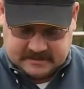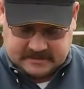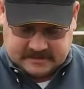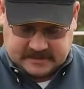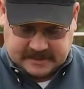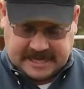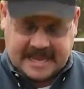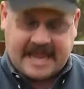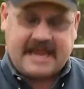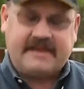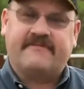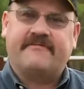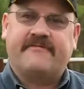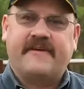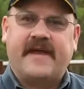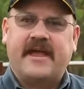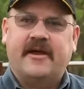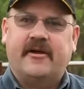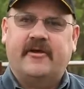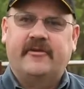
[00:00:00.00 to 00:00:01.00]
gate
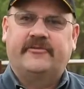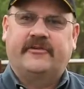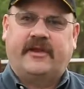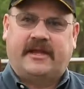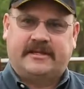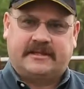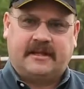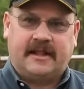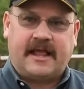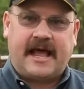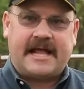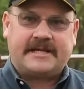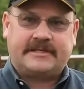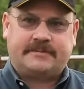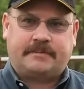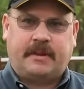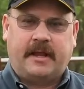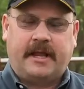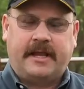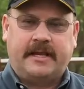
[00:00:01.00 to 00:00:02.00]
fails at the latch
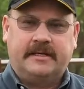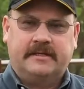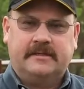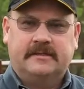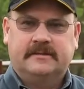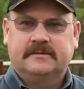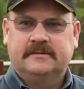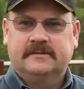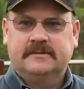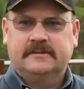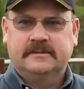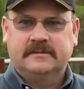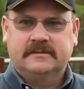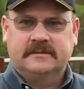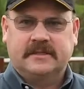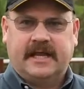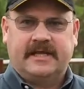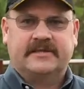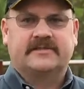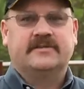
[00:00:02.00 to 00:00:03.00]
plate,
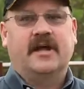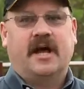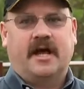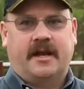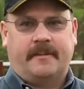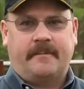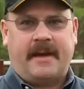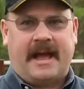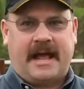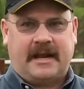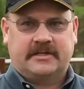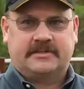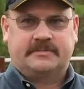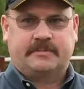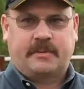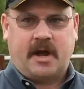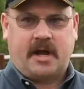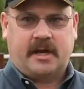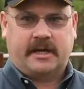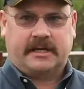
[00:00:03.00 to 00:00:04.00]
it's not a balanced
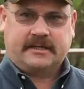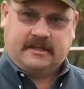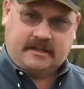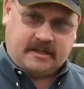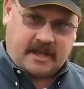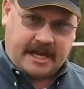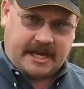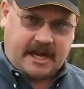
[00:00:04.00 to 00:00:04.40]
product like